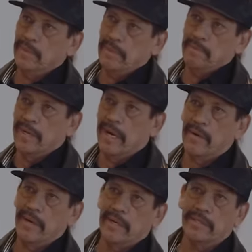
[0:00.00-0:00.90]
them
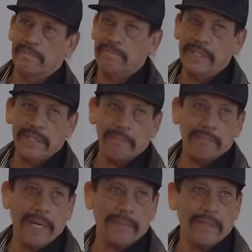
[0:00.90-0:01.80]
tire irons and pieces of
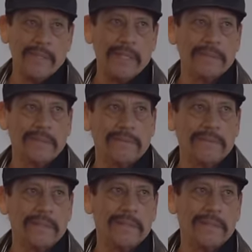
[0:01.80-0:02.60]
pipe and all that stuff.